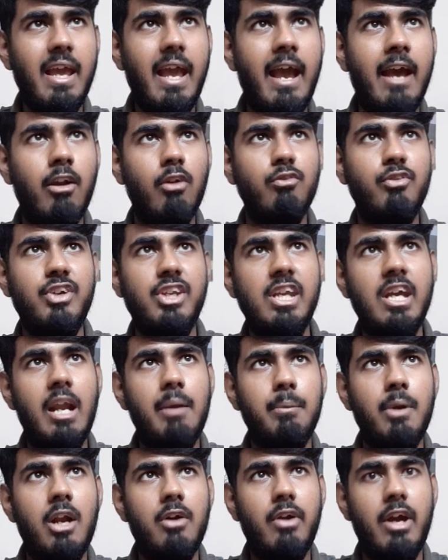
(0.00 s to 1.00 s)
and over here I'm
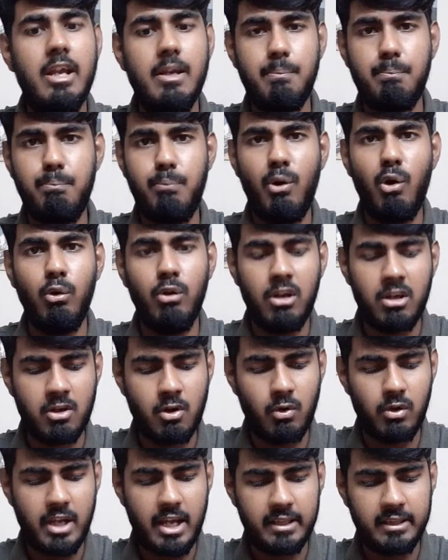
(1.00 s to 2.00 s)
gonna write Pola
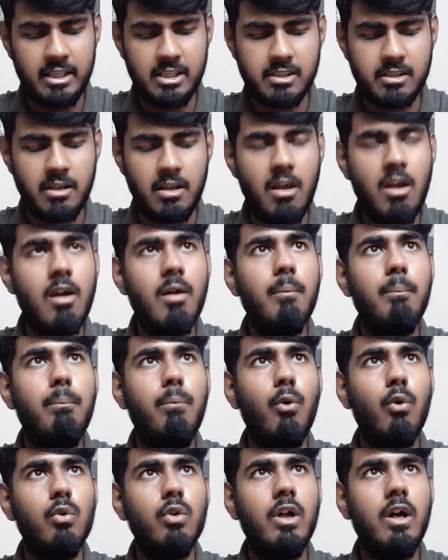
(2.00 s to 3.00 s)
code like this.
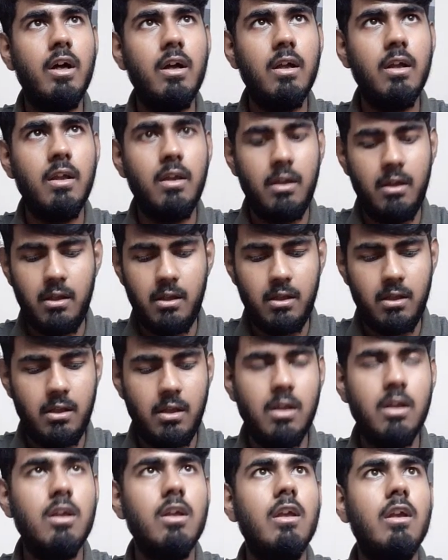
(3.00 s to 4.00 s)
Pola
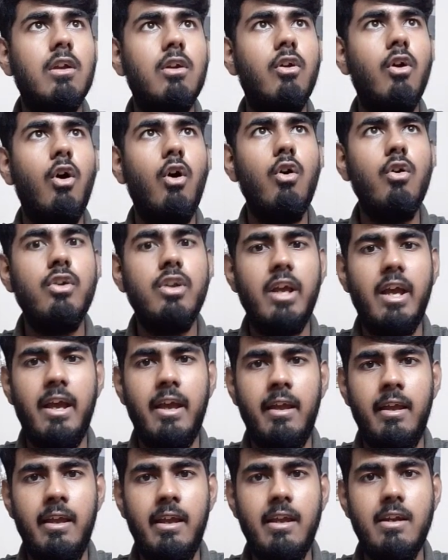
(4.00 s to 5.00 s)
code,
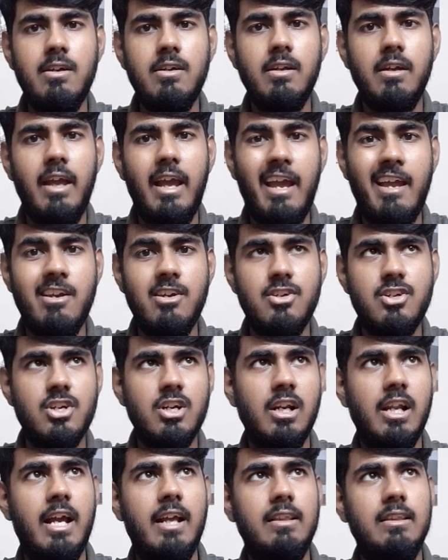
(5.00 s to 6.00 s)
hit enter
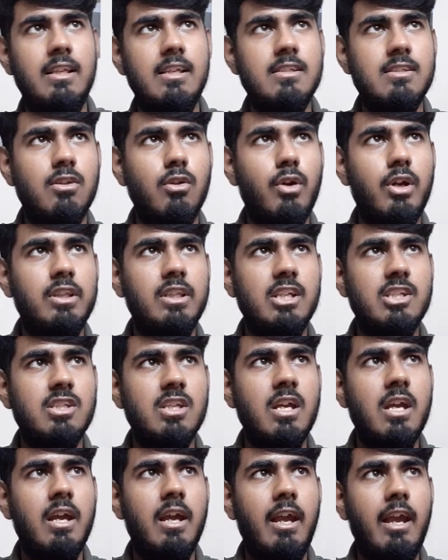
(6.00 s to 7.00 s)
like this. Look at this.
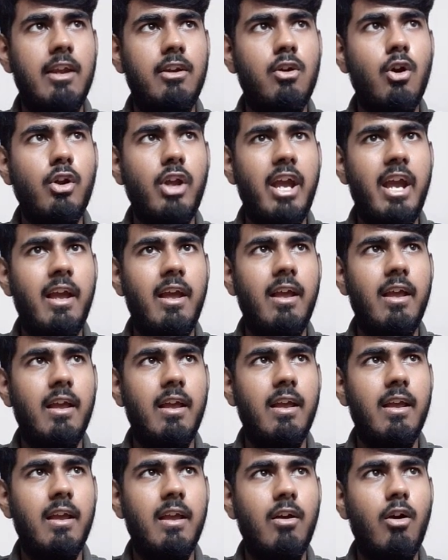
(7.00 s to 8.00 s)
It got
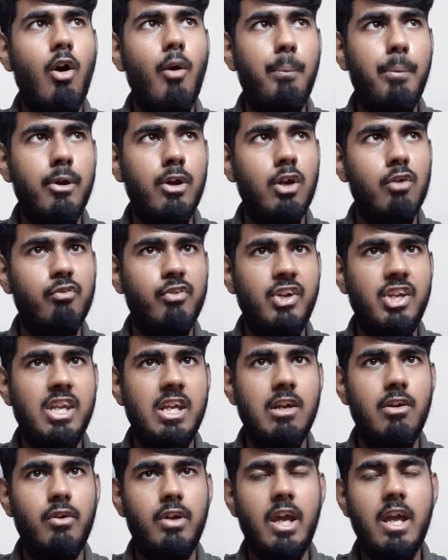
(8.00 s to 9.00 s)
opened over
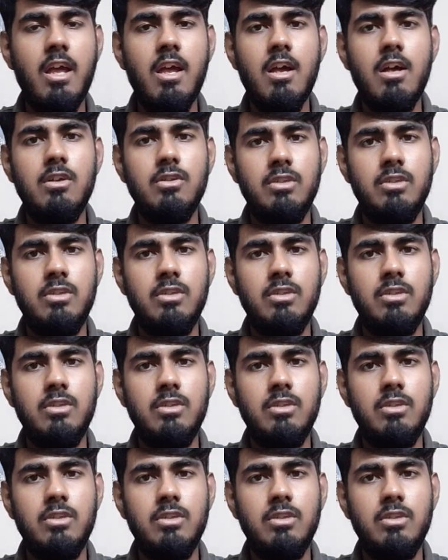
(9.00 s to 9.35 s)
here, okay?